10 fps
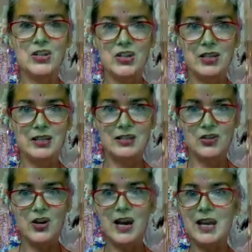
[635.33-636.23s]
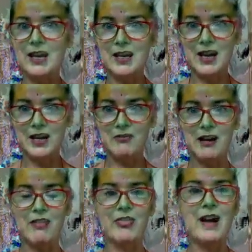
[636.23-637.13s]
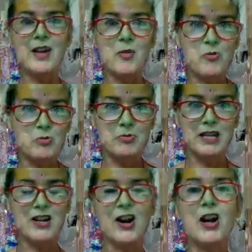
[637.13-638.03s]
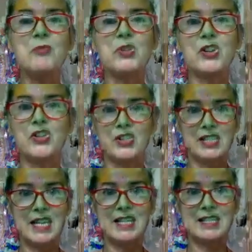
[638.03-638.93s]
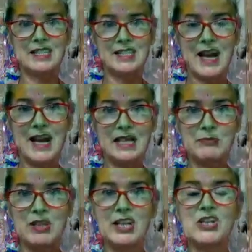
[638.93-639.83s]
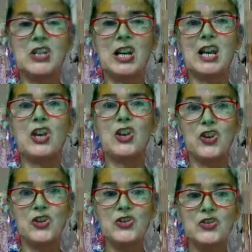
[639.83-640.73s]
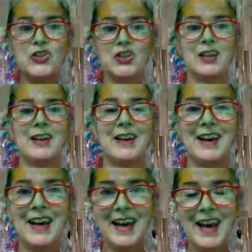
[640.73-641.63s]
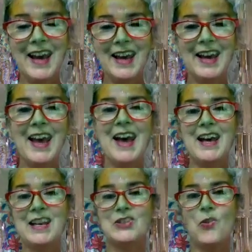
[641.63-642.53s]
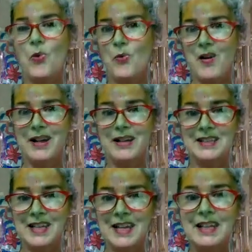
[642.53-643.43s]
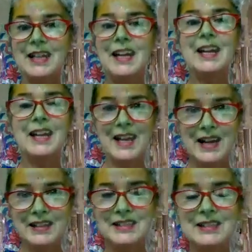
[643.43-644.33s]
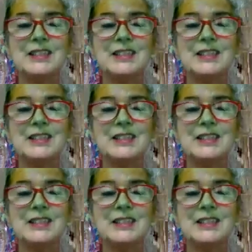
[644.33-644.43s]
Just try and get your head around that. You probably can't, because it's exponentially huge and almighty. Yes.